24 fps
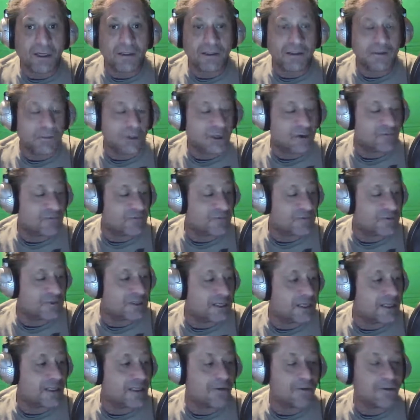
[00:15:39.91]
tomorrow for
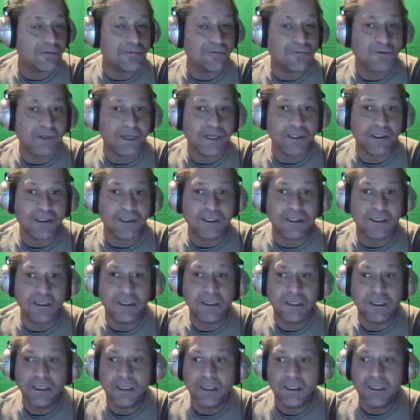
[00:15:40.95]
daily reflection.
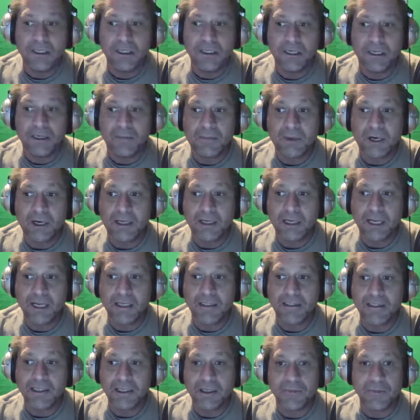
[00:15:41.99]
Got a
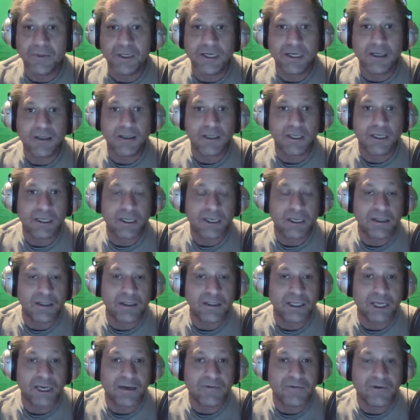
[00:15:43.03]
podcast coming out
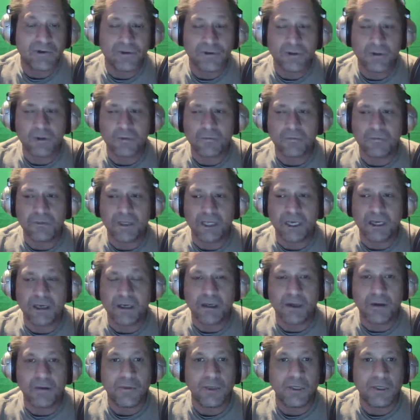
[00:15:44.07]
this afternoon. Be
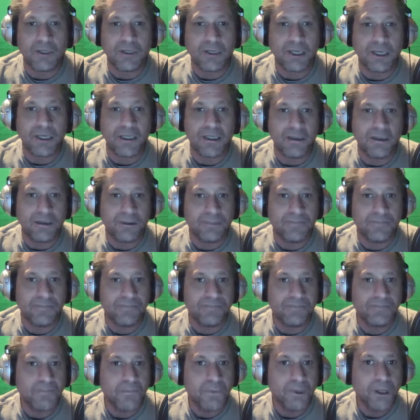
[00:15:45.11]
out a little bit late,
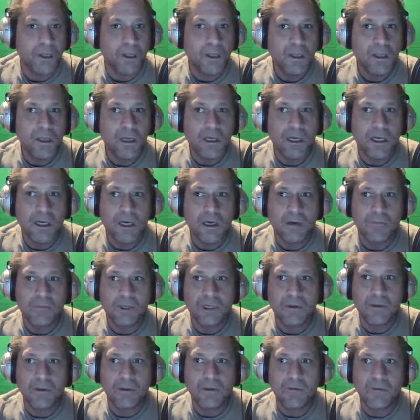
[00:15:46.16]

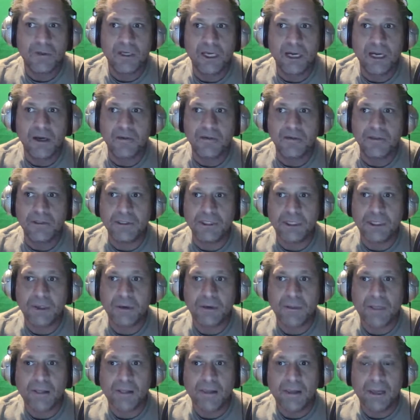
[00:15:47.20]
but it will be out.
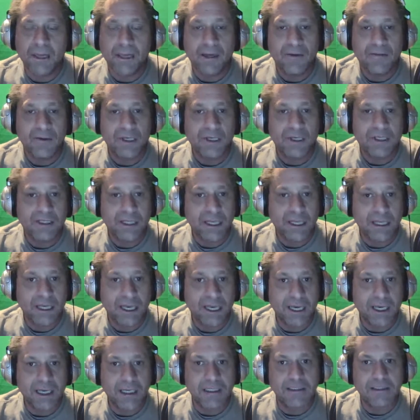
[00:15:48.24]
So have a great day,
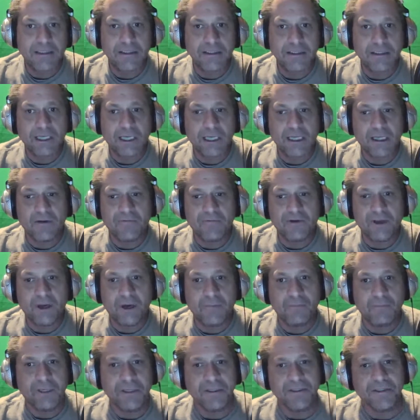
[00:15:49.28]
guys. I love
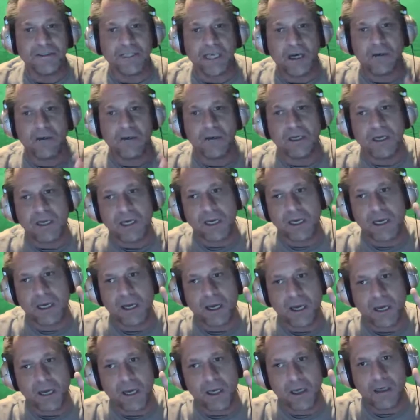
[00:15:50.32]
y'all. Peace out
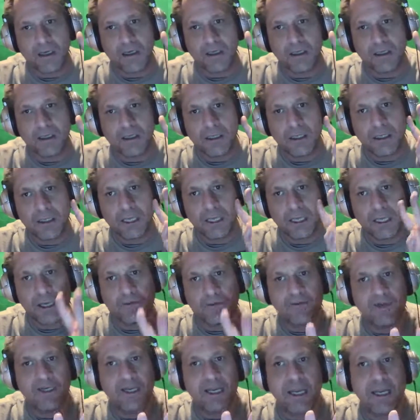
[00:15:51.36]
and
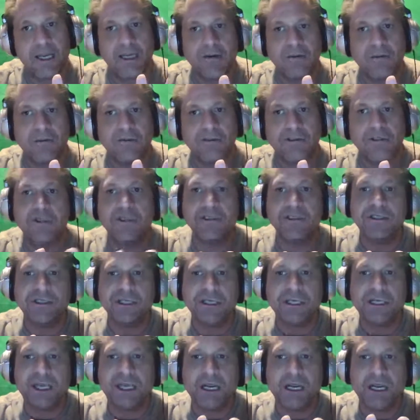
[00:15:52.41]
have a day. It's good to
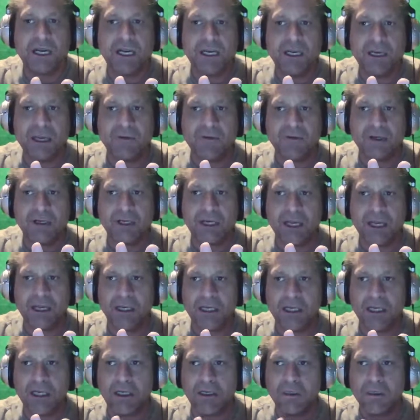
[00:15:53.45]
see you, Carrie. Have a good day,
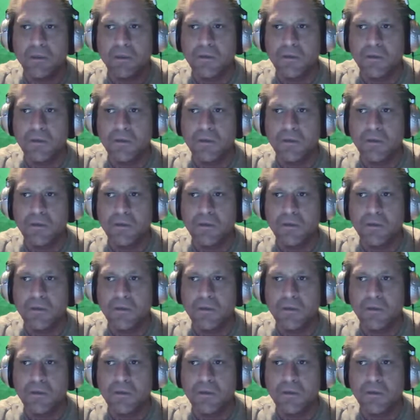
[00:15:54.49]
honey.